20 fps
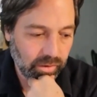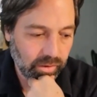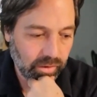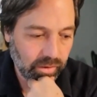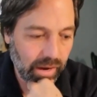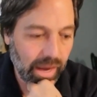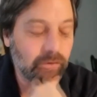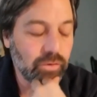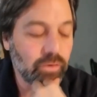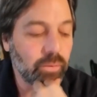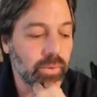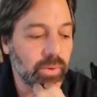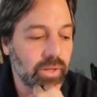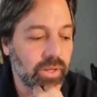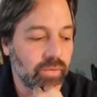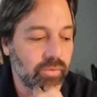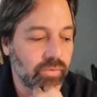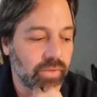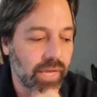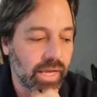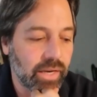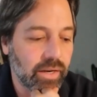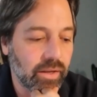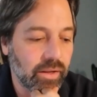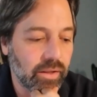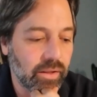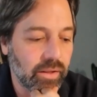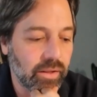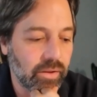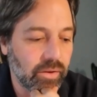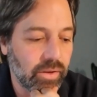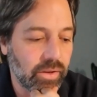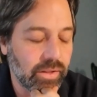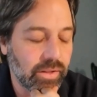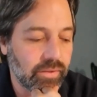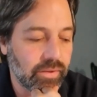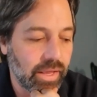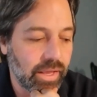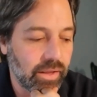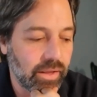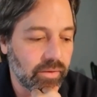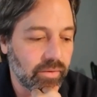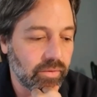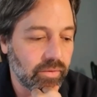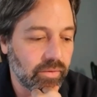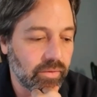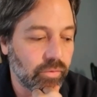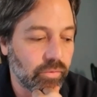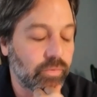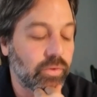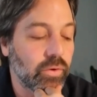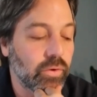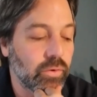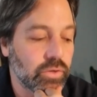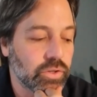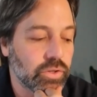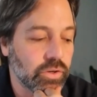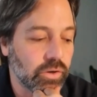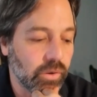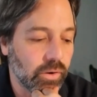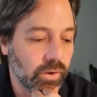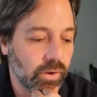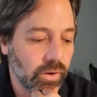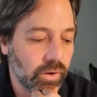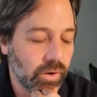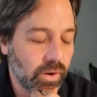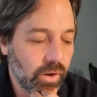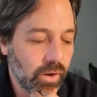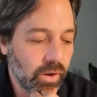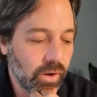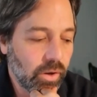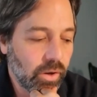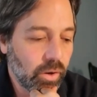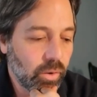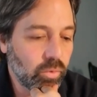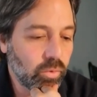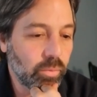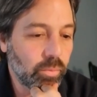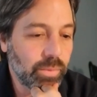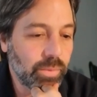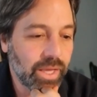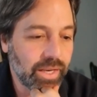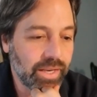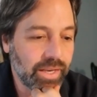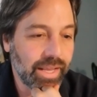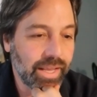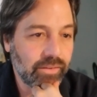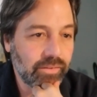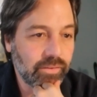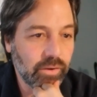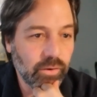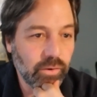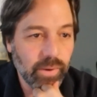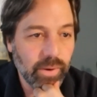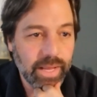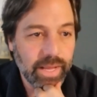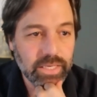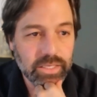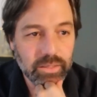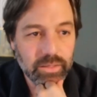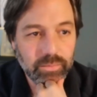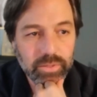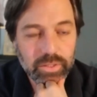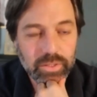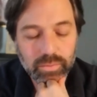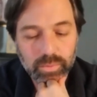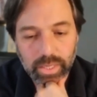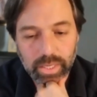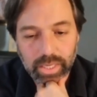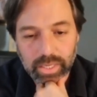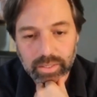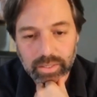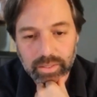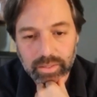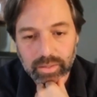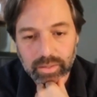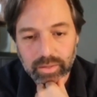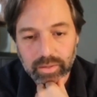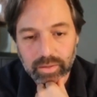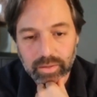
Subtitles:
let's say the future will be an integration between